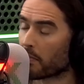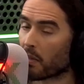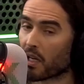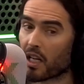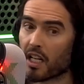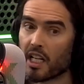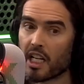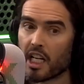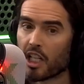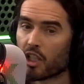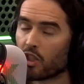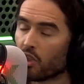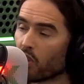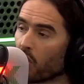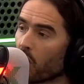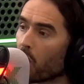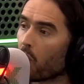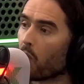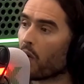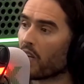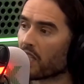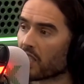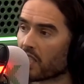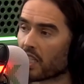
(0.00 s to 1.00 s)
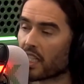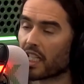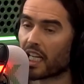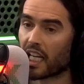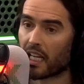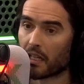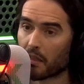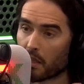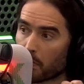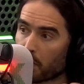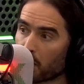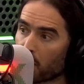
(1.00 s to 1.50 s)
but not once
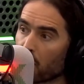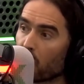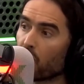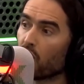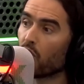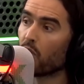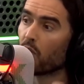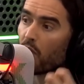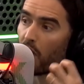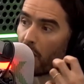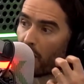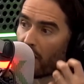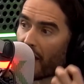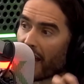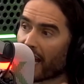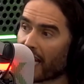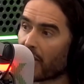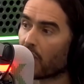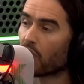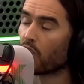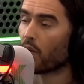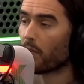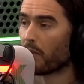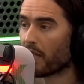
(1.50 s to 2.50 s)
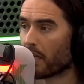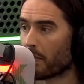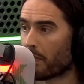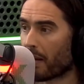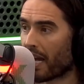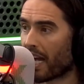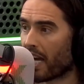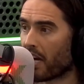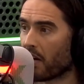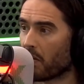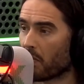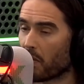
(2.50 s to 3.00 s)
again the pursuit of economic
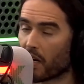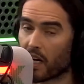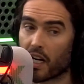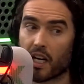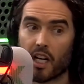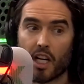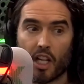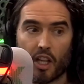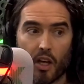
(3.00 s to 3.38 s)
power,